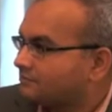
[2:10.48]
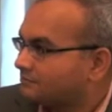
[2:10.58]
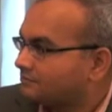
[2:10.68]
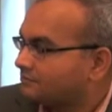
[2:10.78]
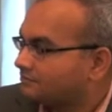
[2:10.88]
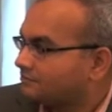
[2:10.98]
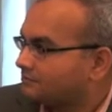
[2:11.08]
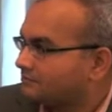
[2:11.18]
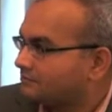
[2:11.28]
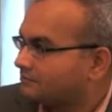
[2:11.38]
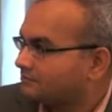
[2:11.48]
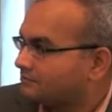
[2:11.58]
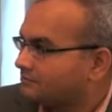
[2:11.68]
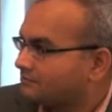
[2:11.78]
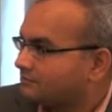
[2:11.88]

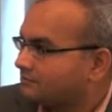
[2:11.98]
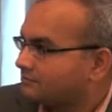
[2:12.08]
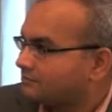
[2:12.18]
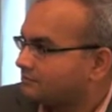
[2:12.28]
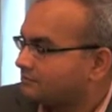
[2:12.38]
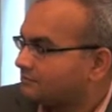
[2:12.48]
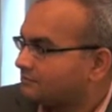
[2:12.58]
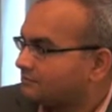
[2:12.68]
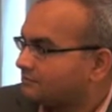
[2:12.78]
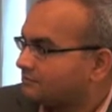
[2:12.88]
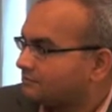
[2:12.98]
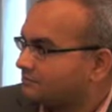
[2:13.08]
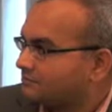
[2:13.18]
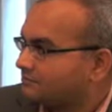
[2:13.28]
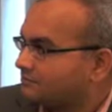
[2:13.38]

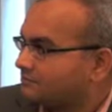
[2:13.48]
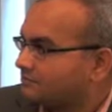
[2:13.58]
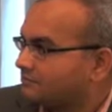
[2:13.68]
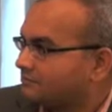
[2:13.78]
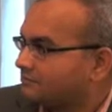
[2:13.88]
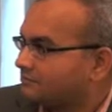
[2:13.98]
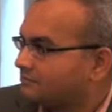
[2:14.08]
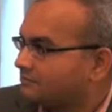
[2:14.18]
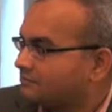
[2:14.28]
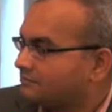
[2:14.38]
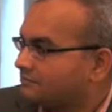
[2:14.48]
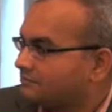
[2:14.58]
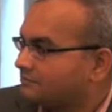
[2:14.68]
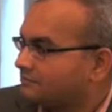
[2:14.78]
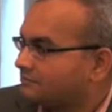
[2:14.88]

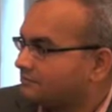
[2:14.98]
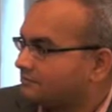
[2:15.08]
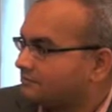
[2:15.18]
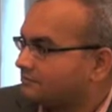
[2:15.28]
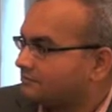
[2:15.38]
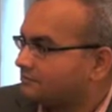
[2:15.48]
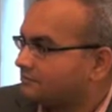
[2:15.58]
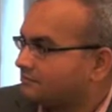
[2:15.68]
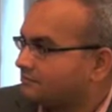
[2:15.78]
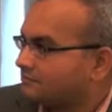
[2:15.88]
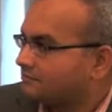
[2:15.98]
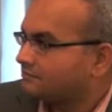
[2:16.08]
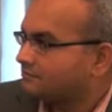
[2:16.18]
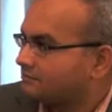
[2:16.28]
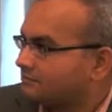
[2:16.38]

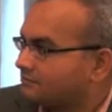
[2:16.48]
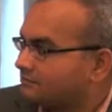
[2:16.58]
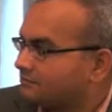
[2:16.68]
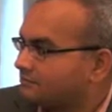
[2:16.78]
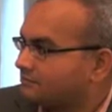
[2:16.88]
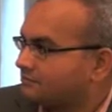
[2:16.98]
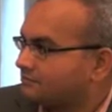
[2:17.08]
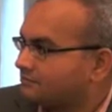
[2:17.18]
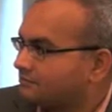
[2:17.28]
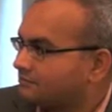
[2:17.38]
No words are spoken by the person on screen.